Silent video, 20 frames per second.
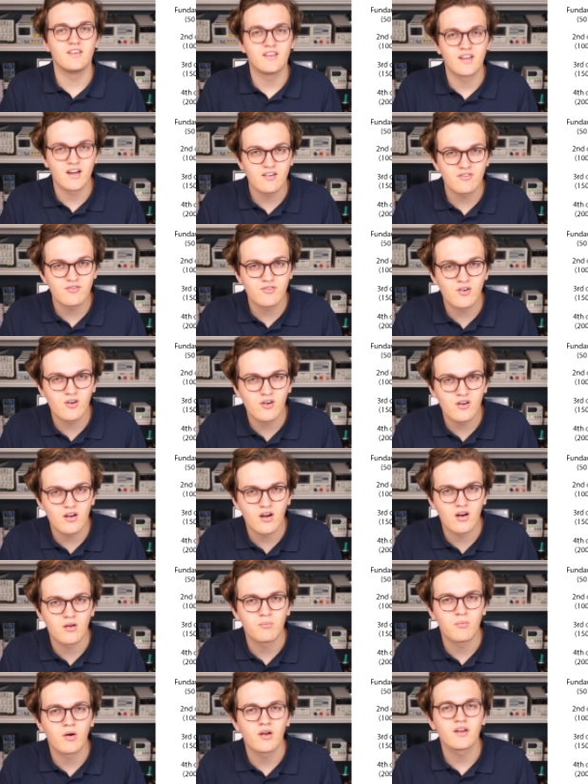Therefore,
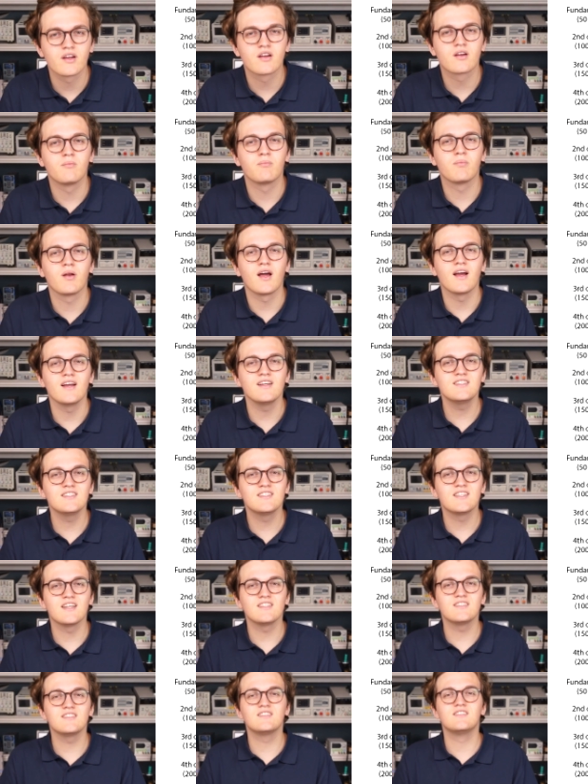harmonic compliance
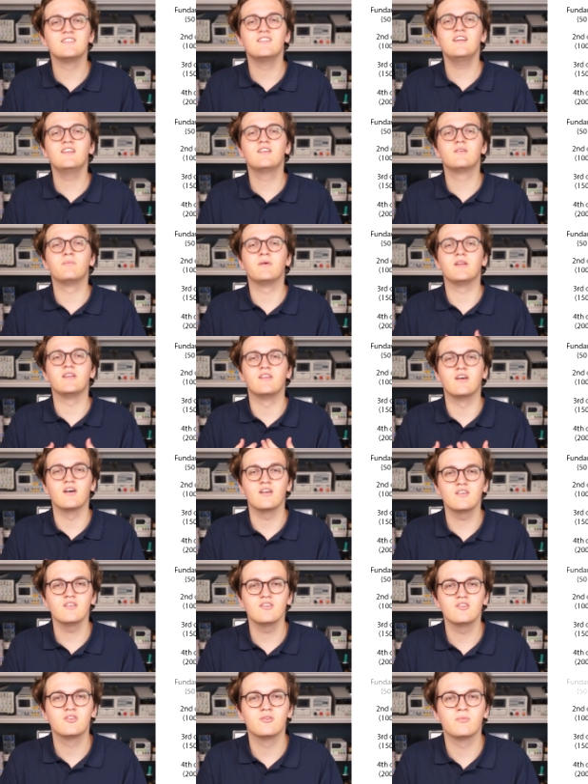tests need to be
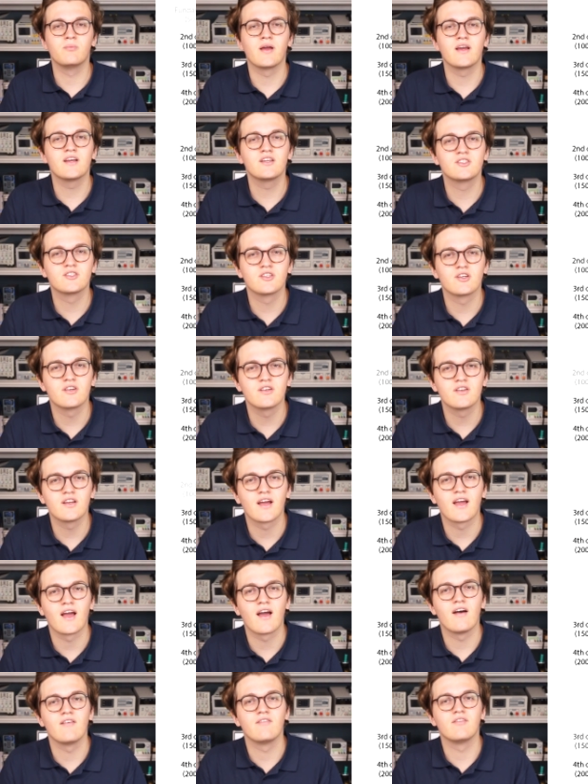done to make sure
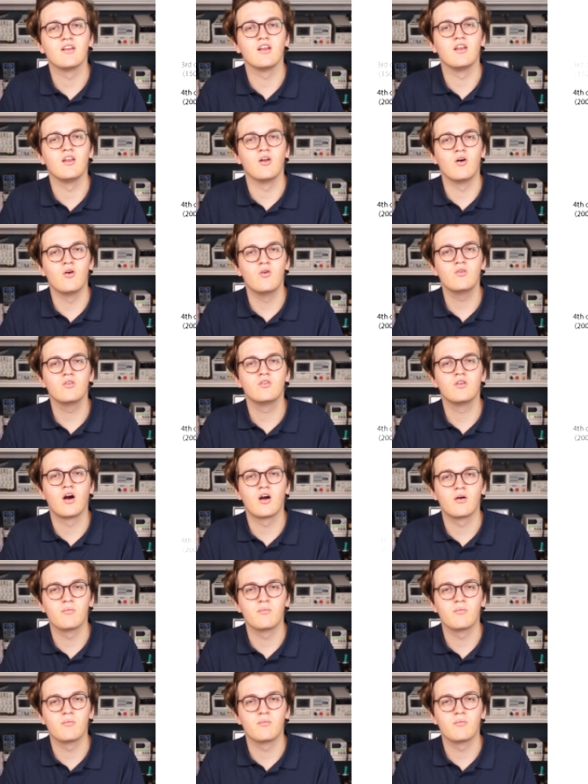they have a low